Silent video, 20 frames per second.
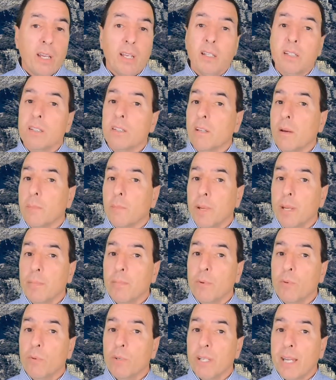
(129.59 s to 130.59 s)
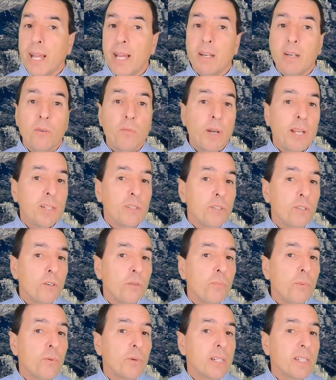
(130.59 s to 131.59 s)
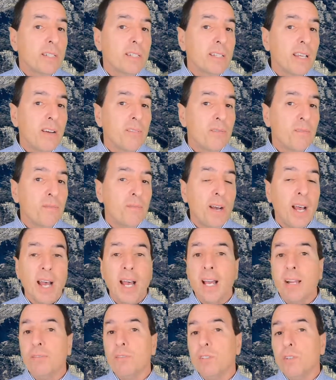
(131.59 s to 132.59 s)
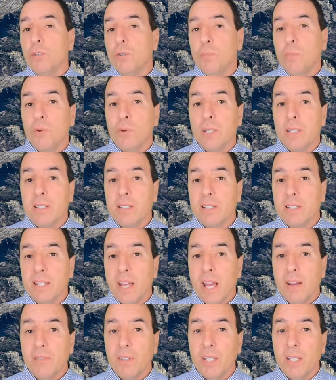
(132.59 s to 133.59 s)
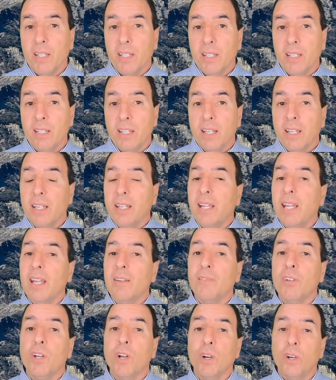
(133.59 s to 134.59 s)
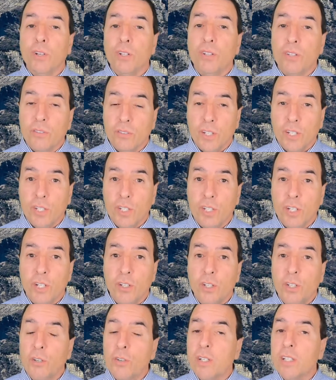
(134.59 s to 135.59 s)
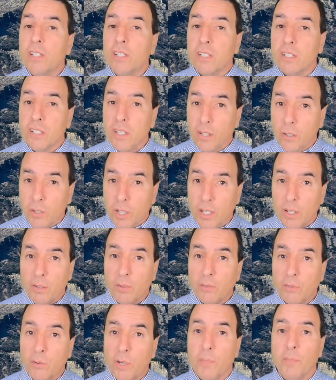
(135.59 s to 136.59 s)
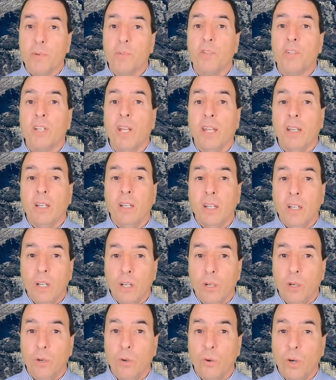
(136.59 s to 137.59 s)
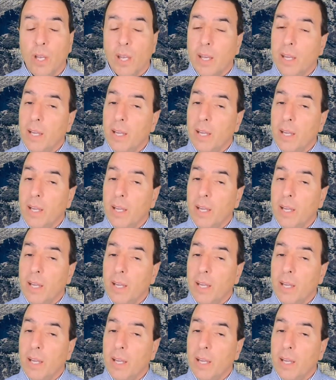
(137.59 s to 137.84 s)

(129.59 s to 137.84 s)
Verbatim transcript: Some people were down around two point seven five, two point seven. Even earlier this year, you could still get a three percent low.